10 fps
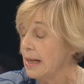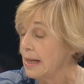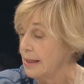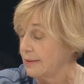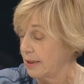
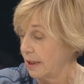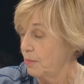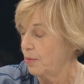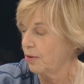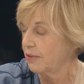that
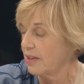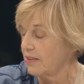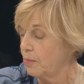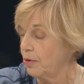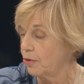
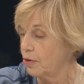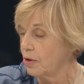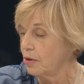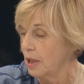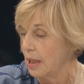
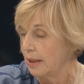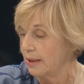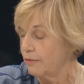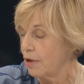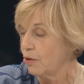are
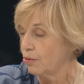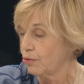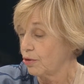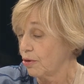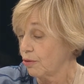based on
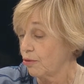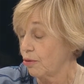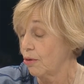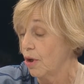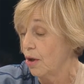
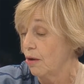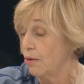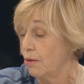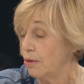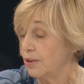heritage.
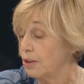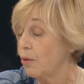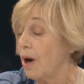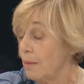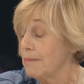It's very
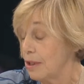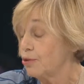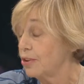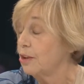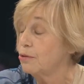important
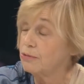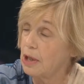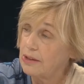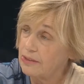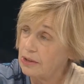to
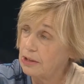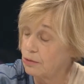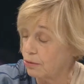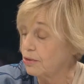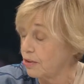
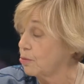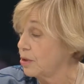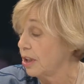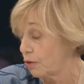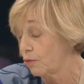
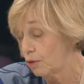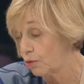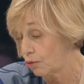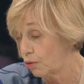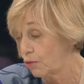keep in
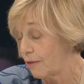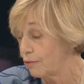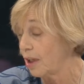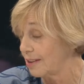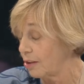mind
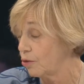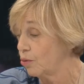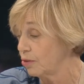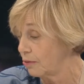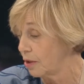
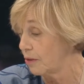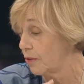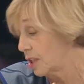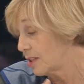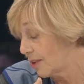rights
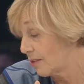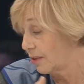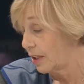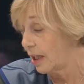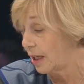and
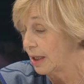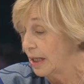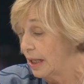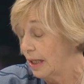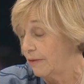duties.
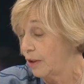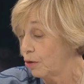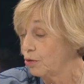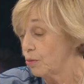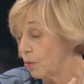
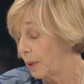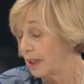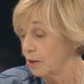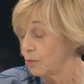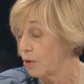You need
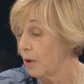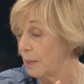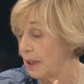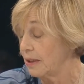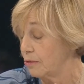
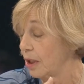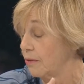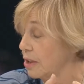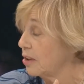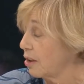to think
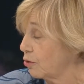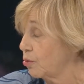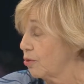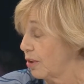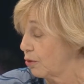about that
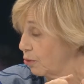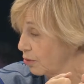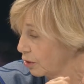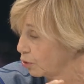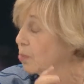very early,
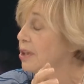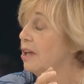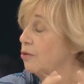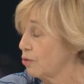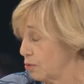so that
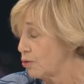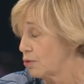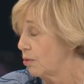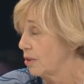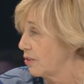I had
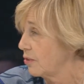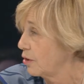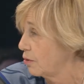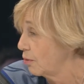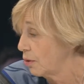to carry the
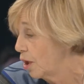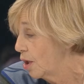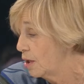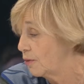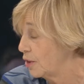values of
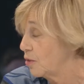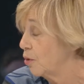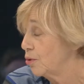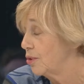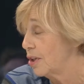my father,
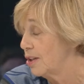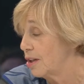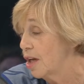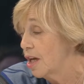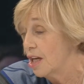my
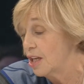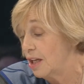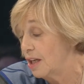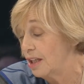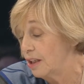grandfather. It was
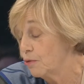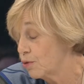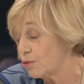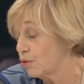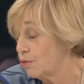an
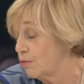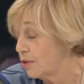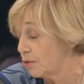obligation.